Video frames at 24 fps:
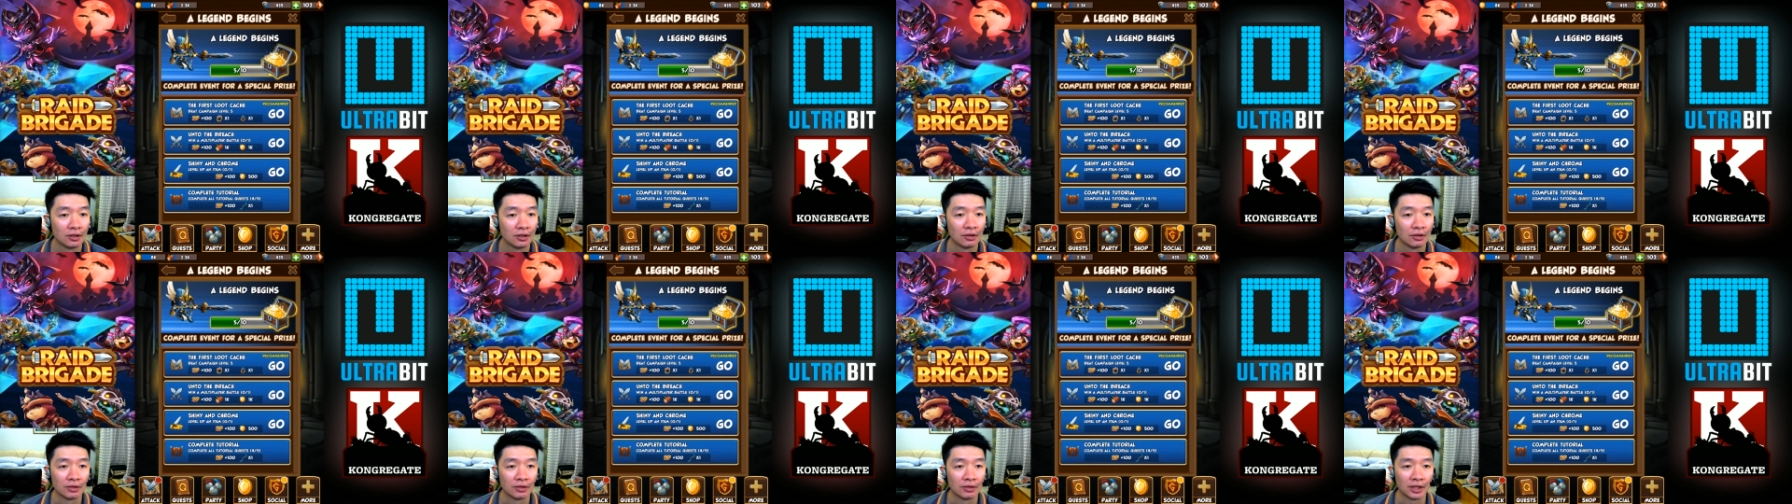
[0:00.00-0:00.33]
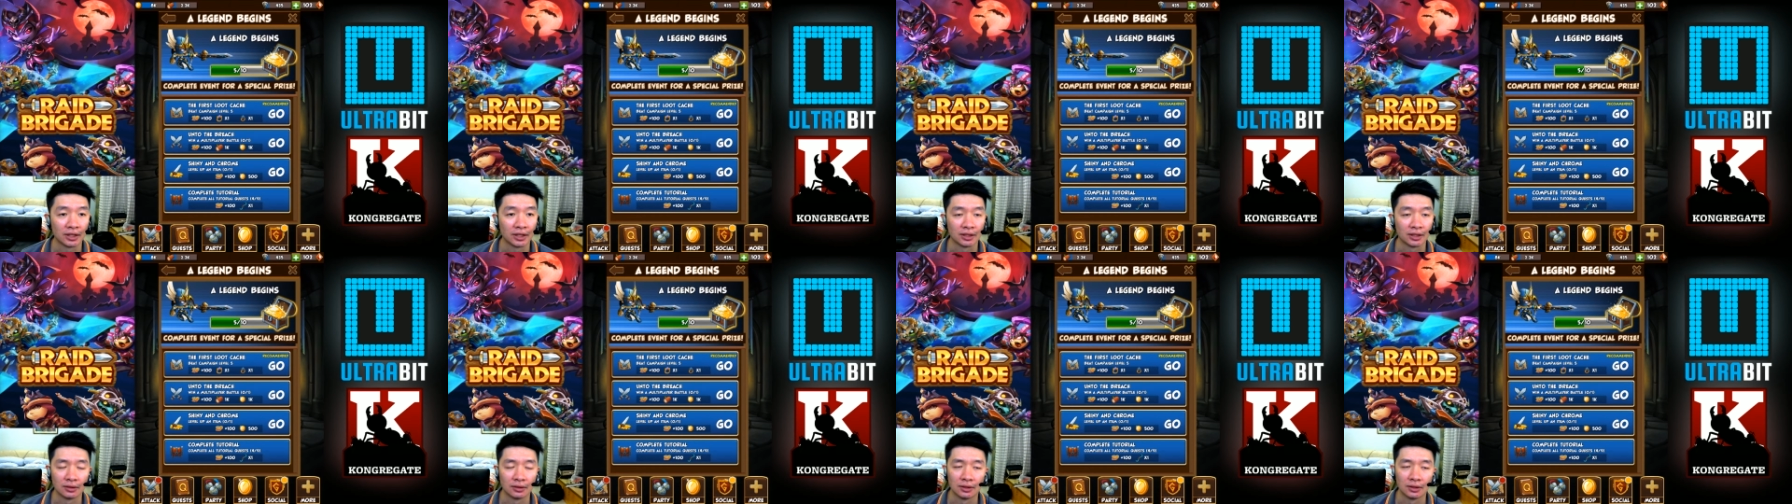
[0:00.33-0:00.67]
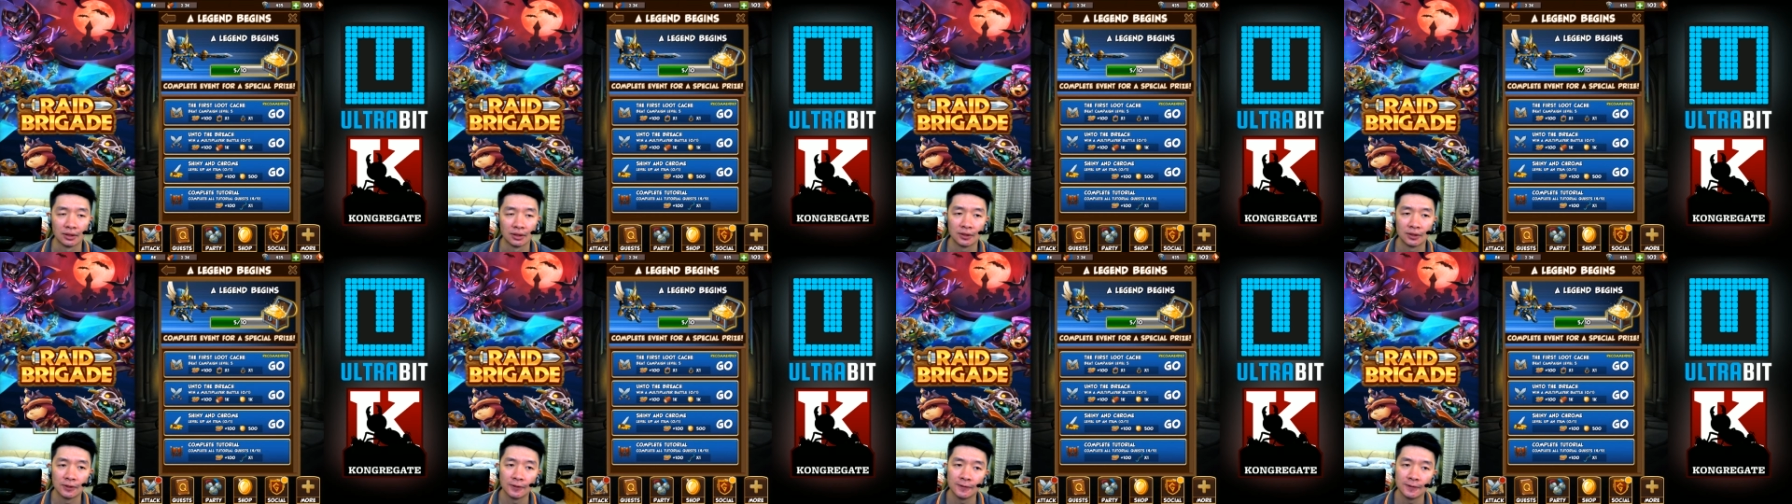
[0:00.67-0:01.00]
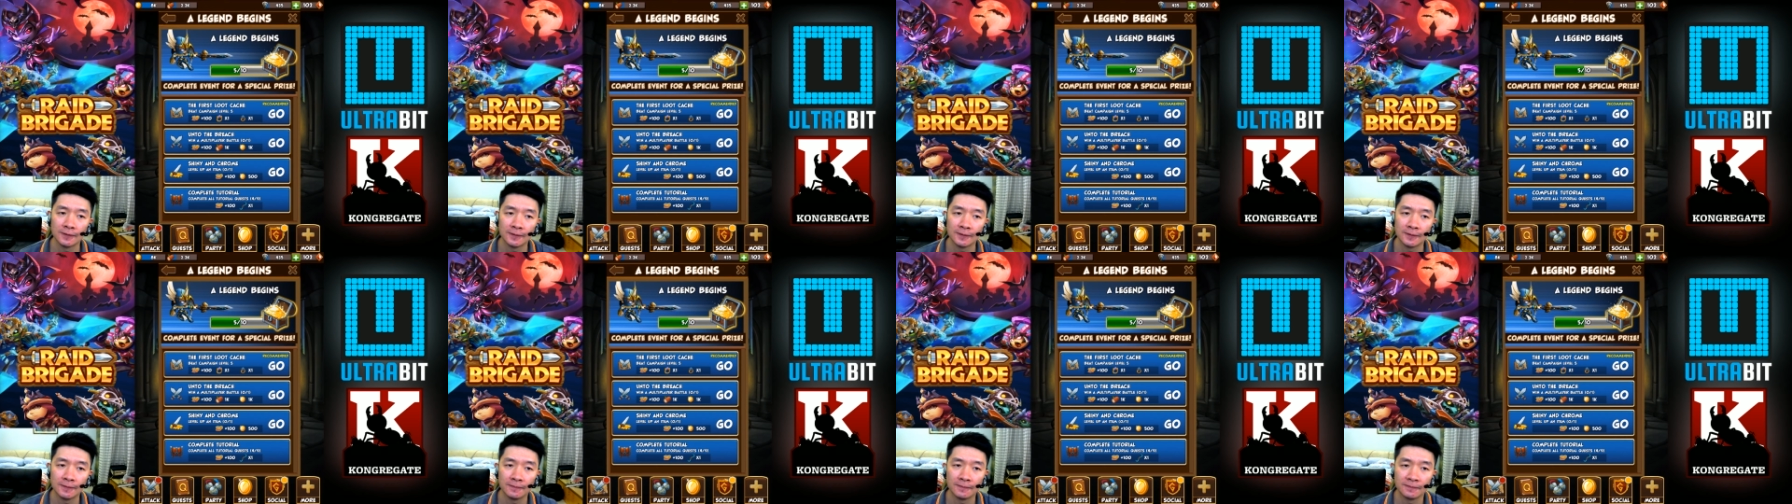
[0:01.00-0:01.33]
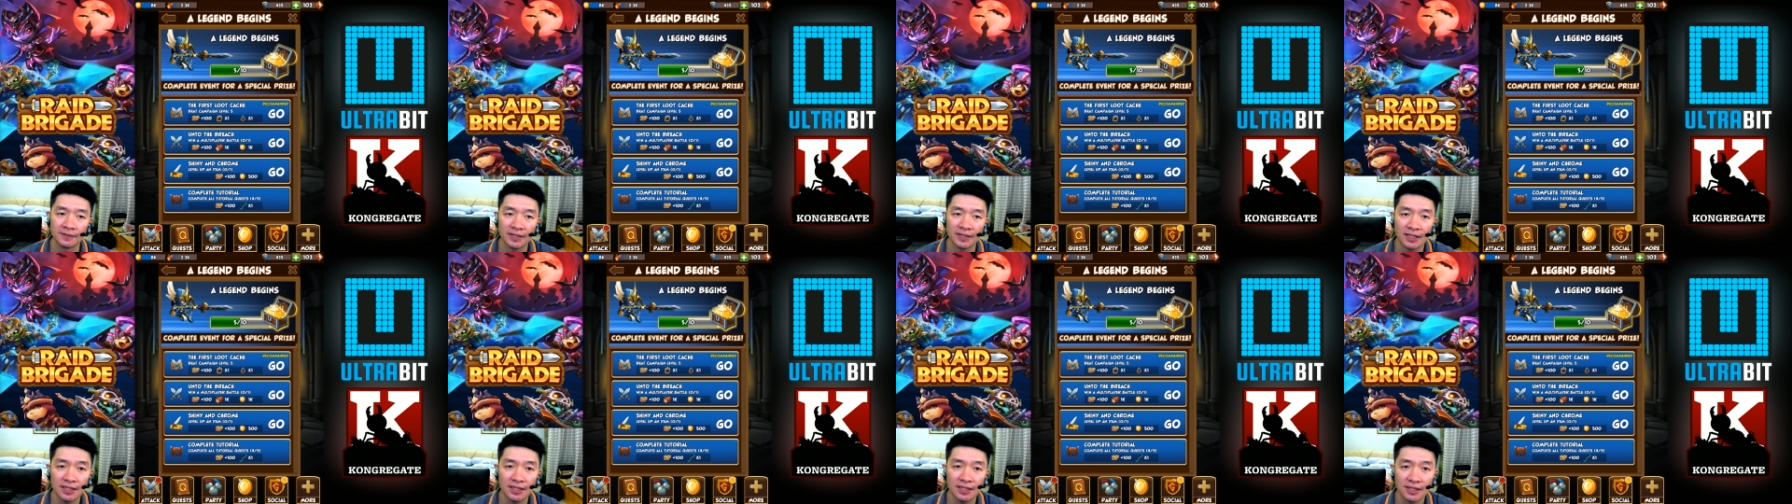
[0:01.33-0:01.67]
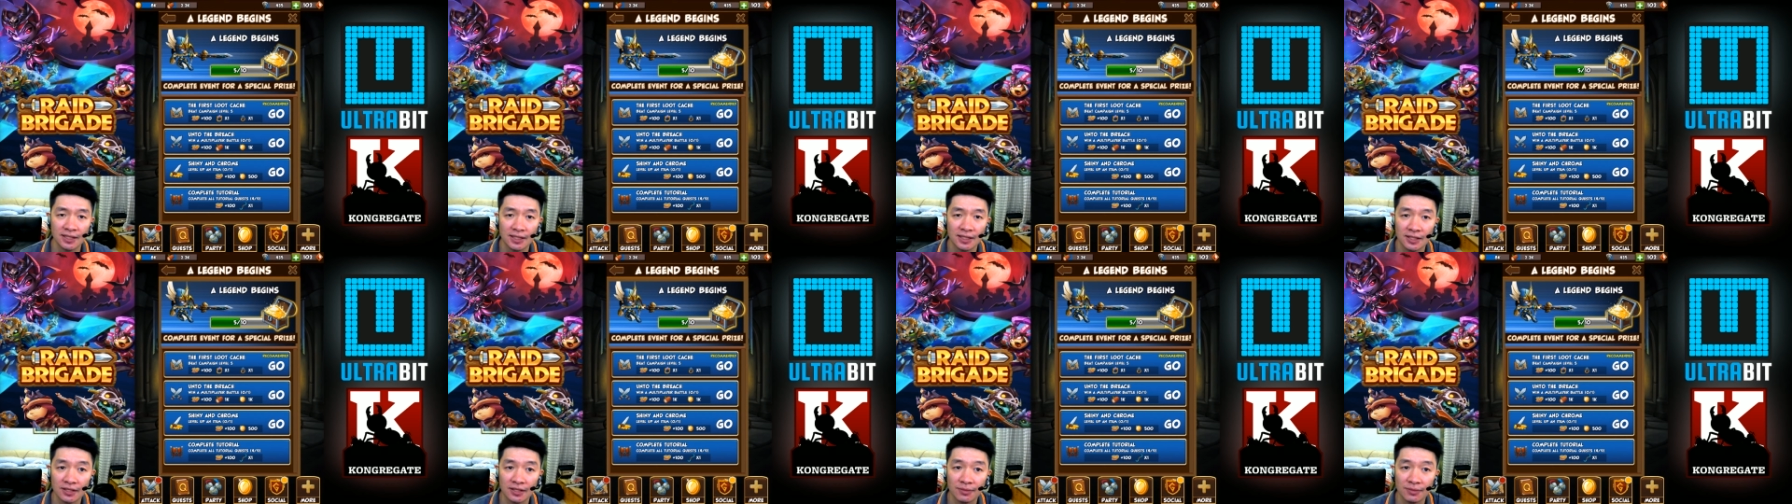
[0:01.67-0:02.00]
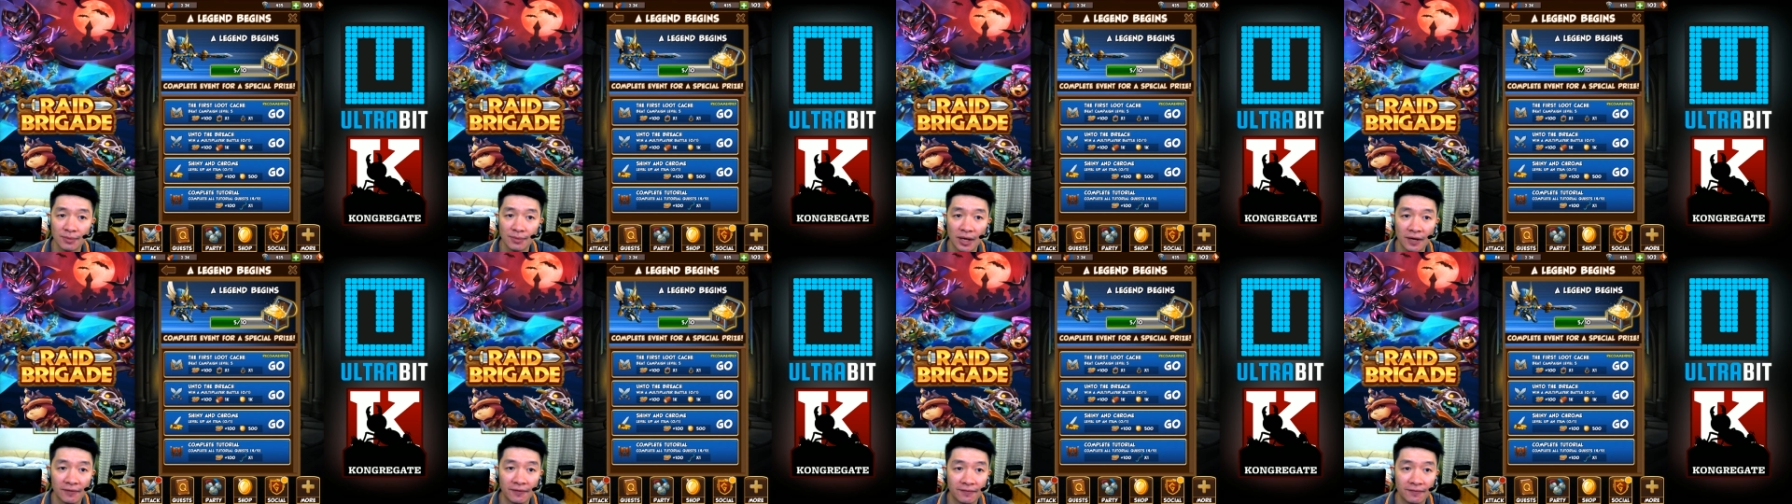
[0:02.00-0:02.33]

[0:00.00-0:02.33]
Alright, um, since this is my